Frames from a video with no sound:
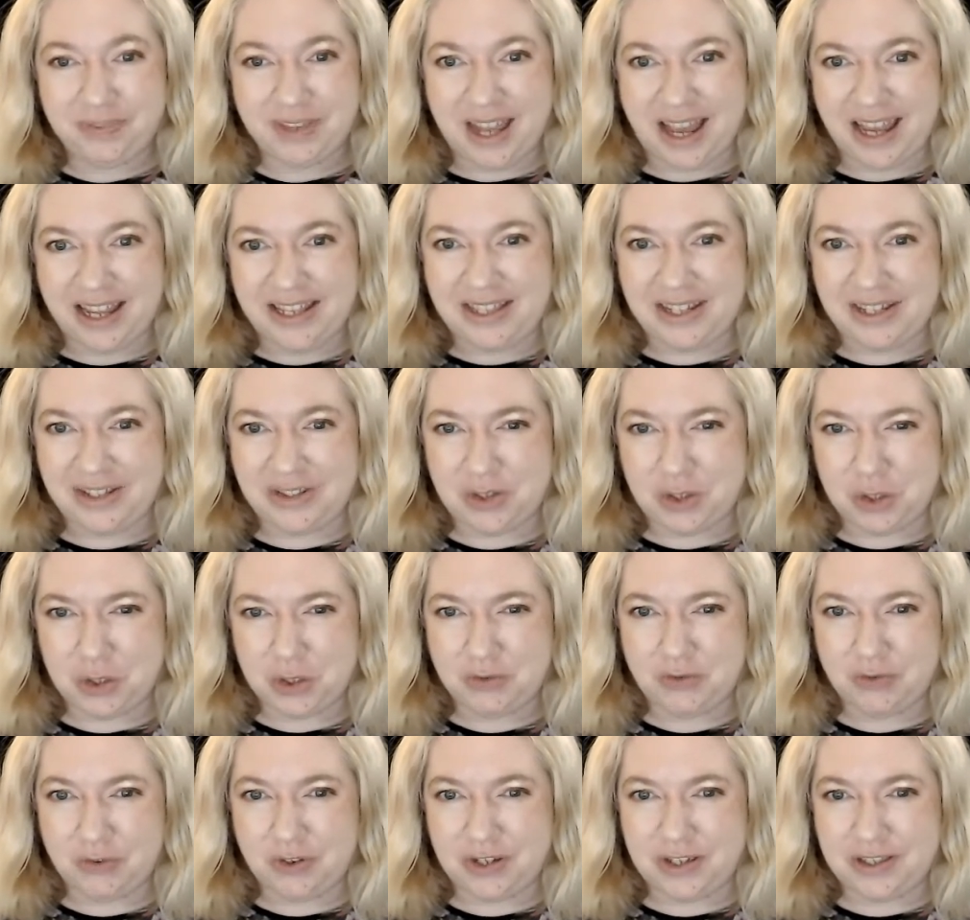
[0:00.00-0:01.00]
I did just
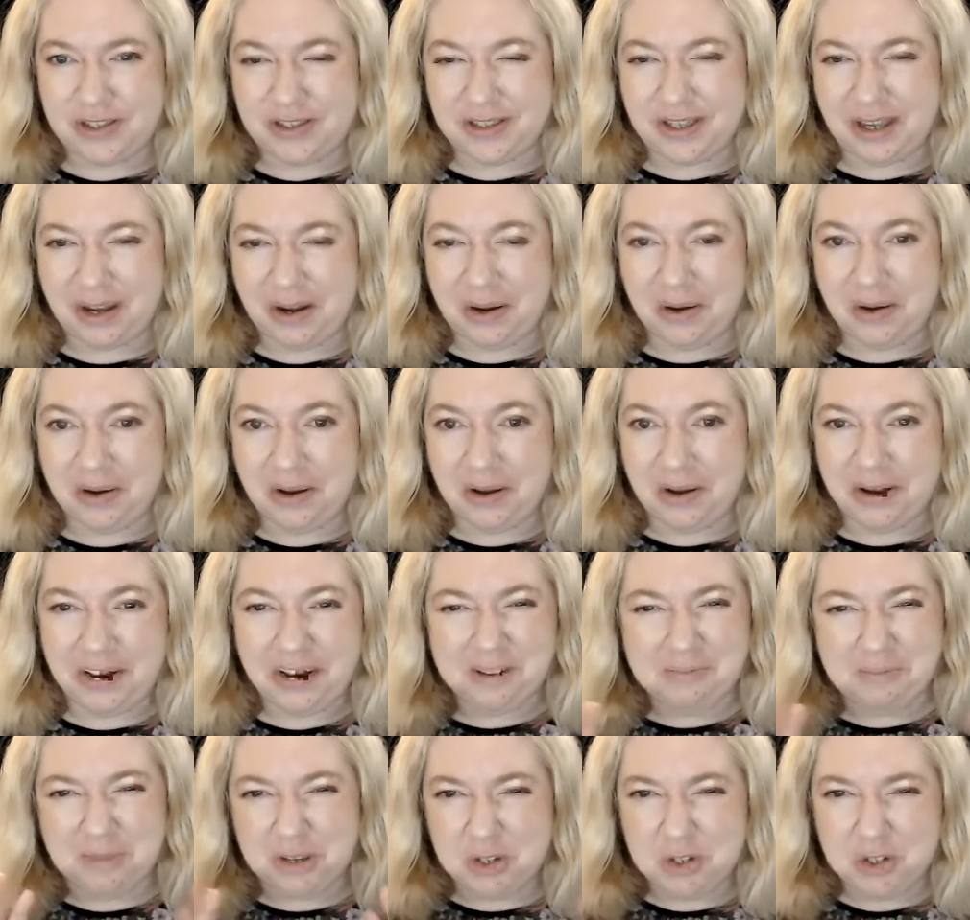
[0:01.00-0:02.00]
freeze there. I
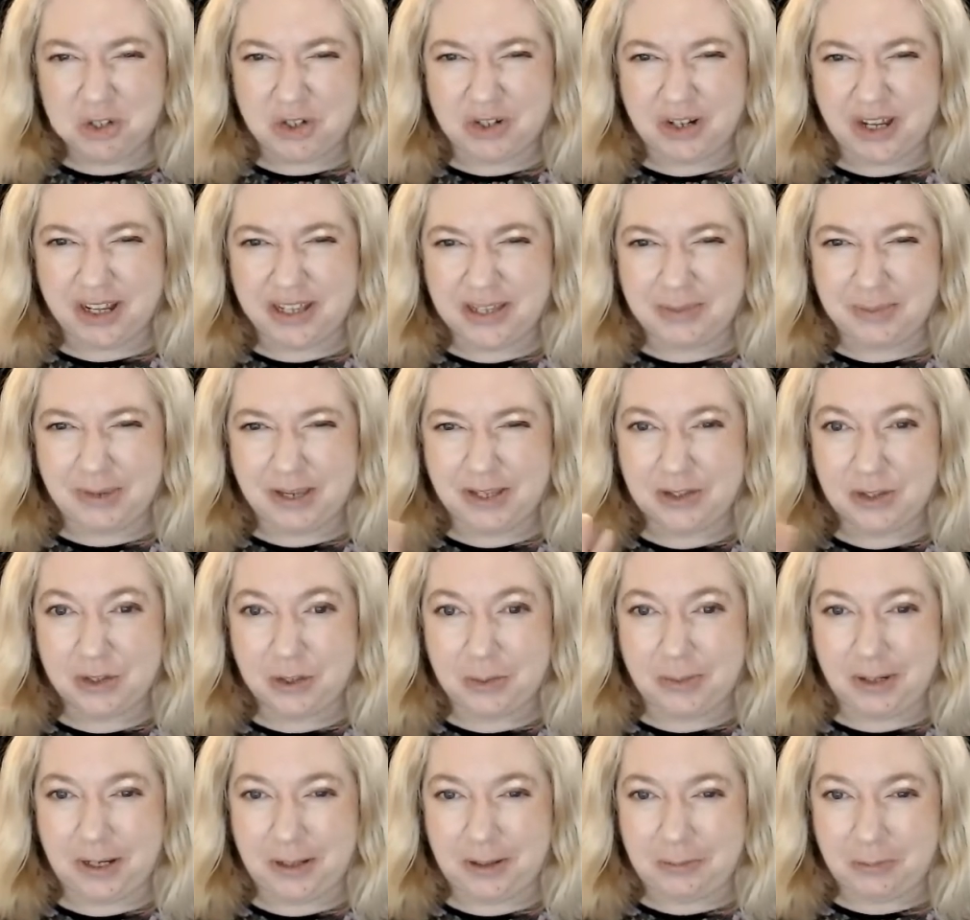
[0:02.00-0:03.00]
gotta make sure not to make too
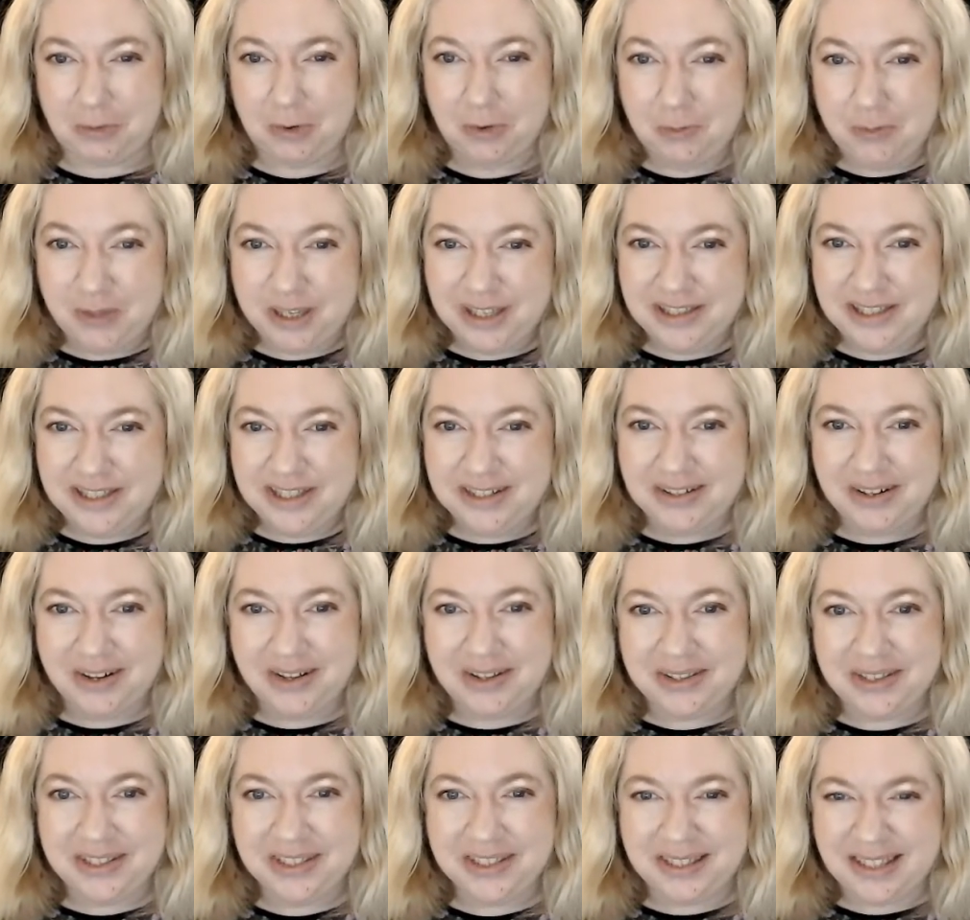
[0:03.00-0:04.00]
many movements or
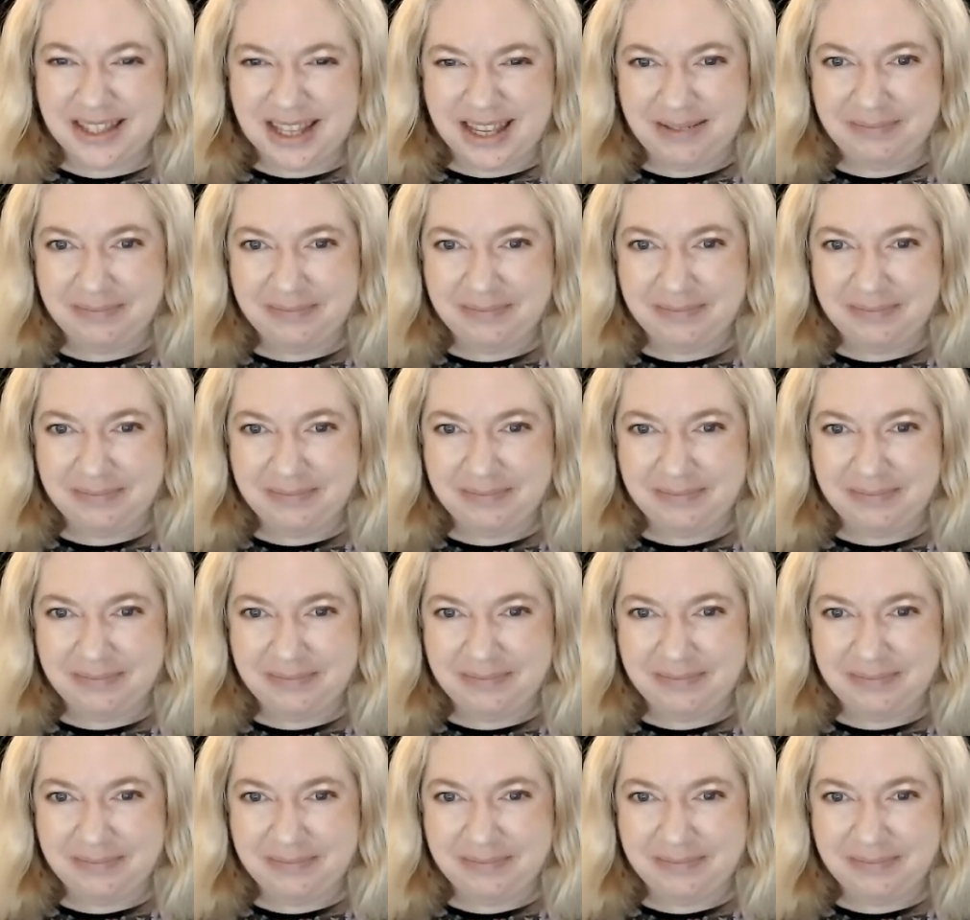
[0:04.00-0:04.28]
else my